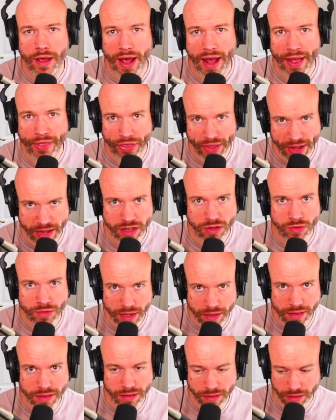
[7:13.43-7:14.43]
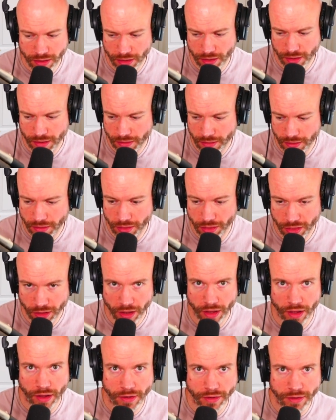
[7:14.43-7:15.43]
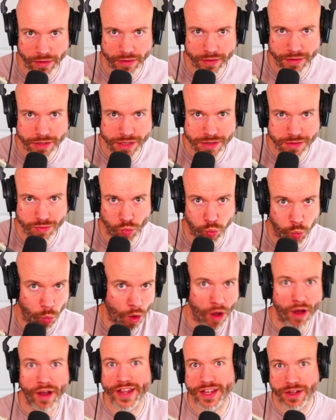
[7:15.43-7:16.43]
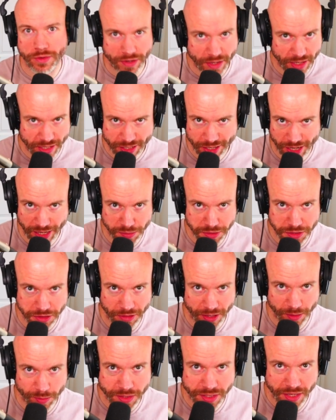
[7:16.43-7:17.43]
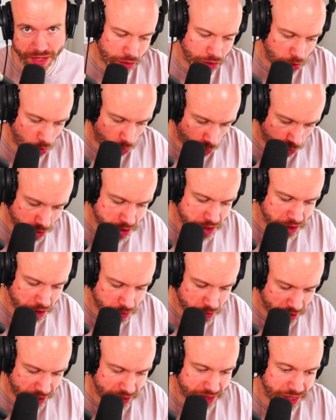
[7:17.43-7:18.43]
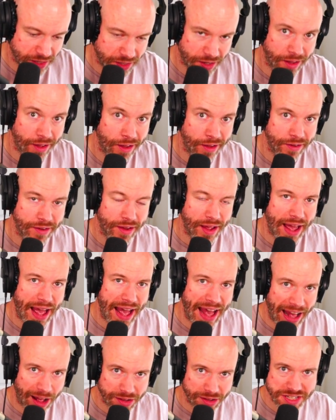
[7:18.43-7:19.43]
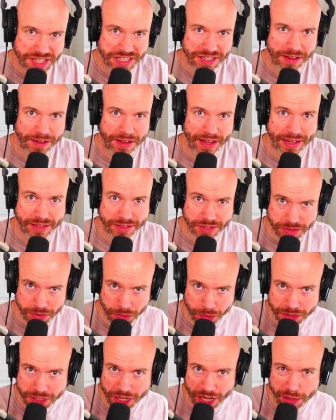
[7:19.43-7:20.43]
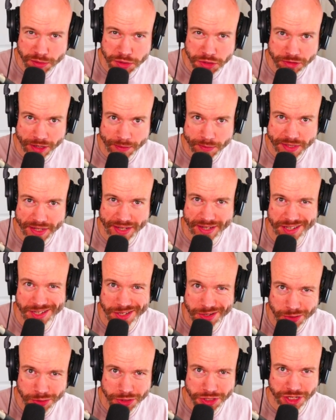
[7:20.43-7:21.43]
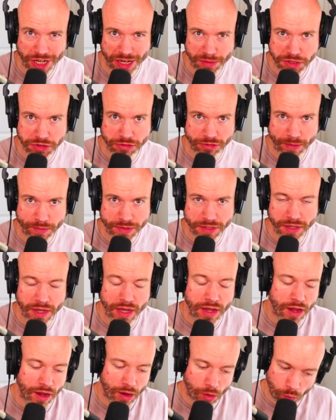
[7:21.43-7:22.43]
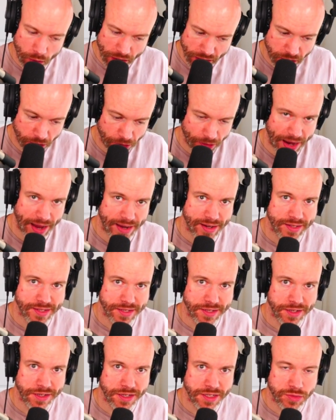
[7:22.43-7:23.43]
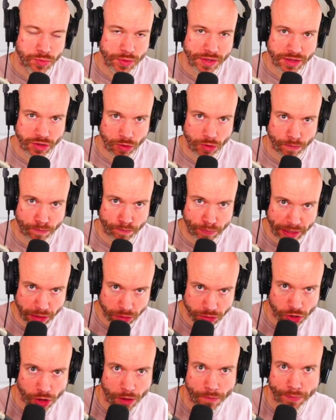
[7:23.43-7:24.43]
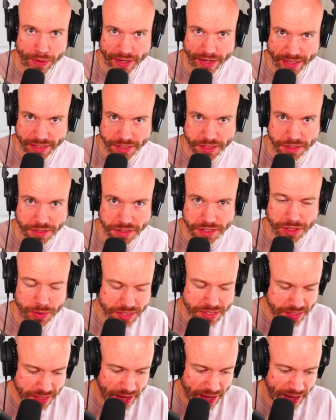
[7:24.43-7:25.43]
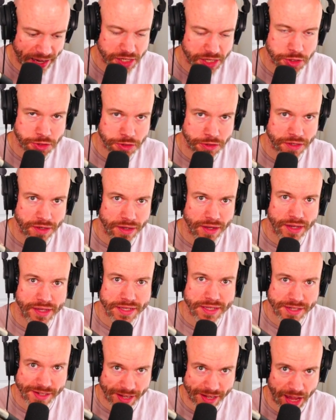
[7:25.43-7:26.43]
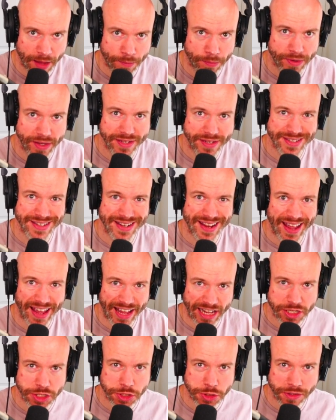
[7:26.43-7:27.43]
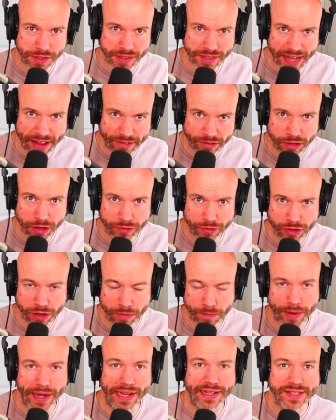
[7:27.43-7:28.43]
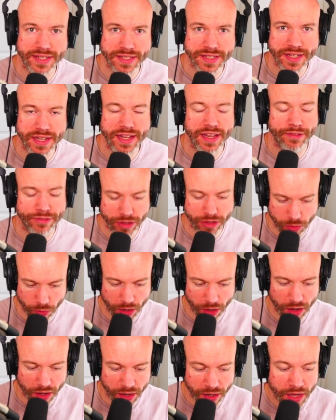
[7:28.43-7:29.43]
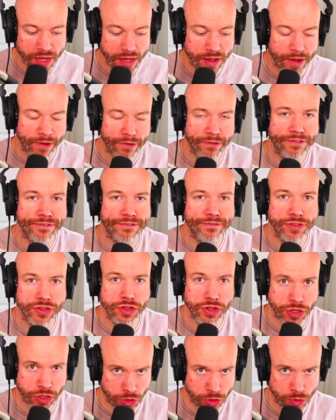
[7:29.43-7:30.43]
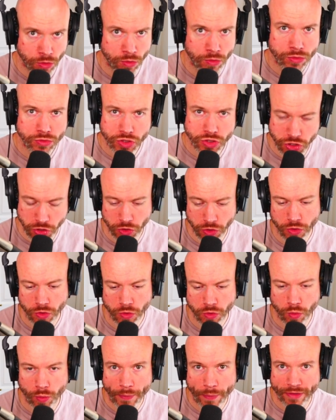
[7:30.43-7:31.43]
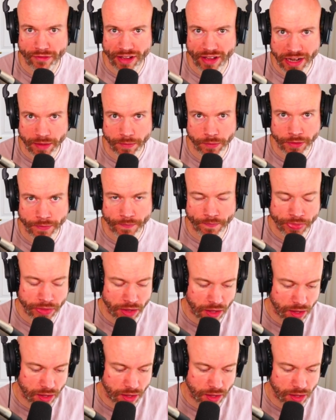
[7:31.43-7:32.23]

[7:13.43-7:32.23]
and then you need to learn why you need TypeScript. You also need to learn how to install TypeScript and use TypeScript with your editors, with your build compilations. So it's an extra step, it's an extra level of complexity. If you are new to web development,